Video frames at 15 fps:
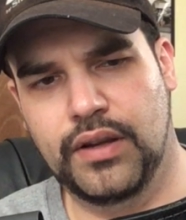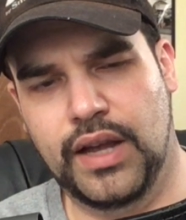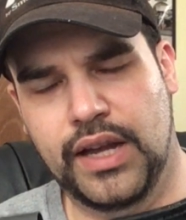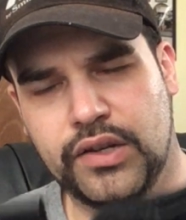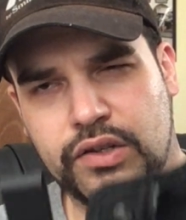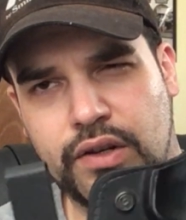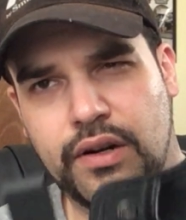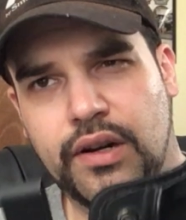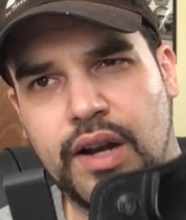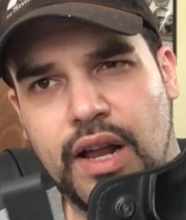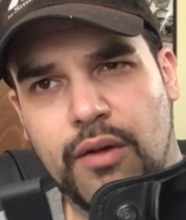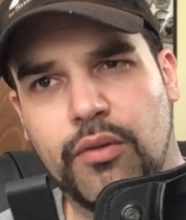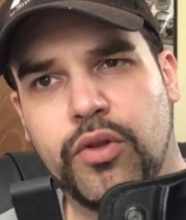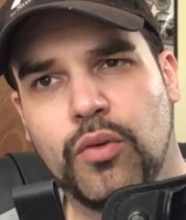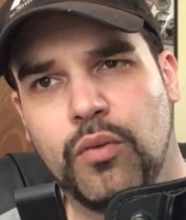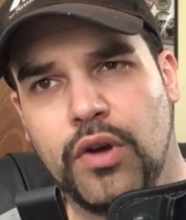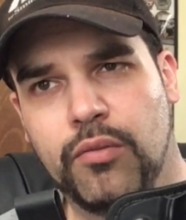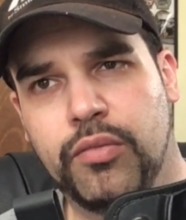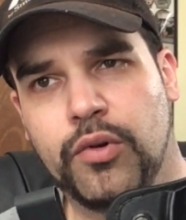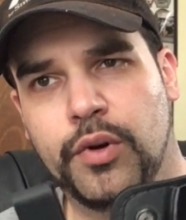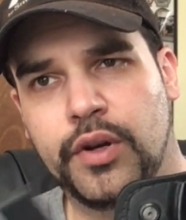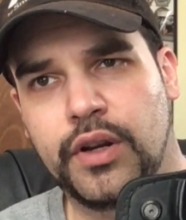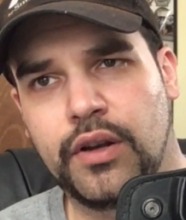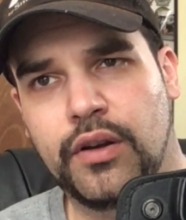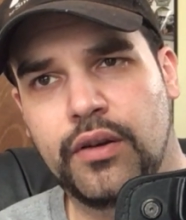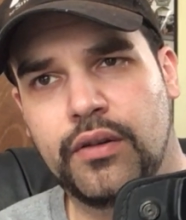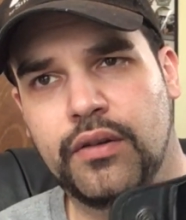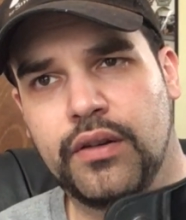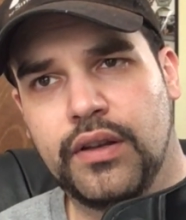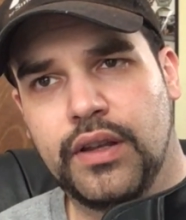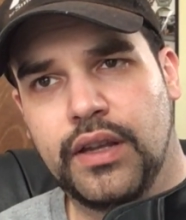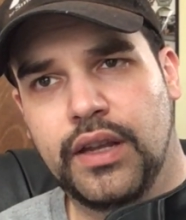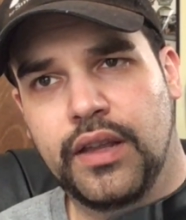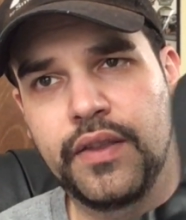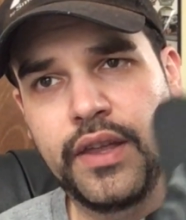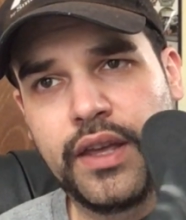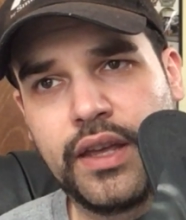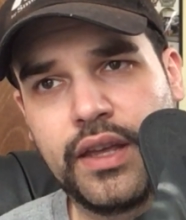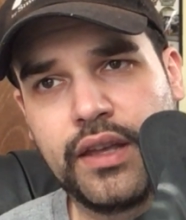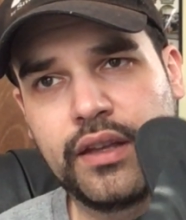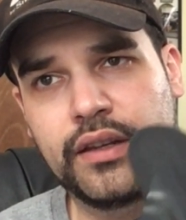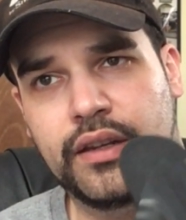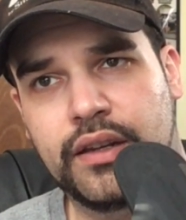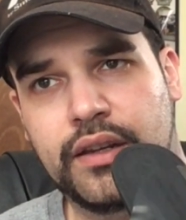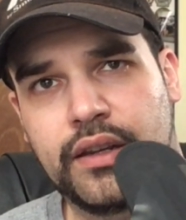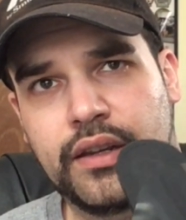started out with the 1.0, and then